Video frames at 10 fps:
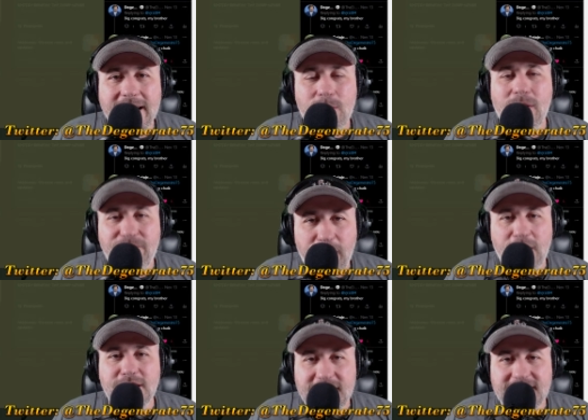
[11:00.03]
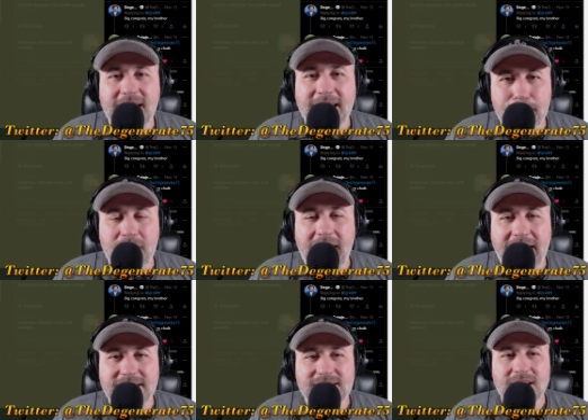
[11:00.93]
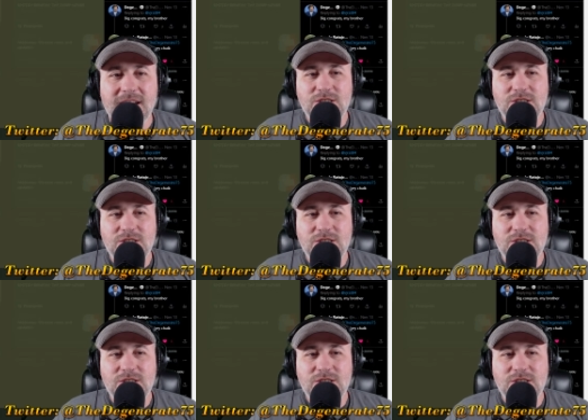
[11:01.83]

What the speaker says: won first and second place.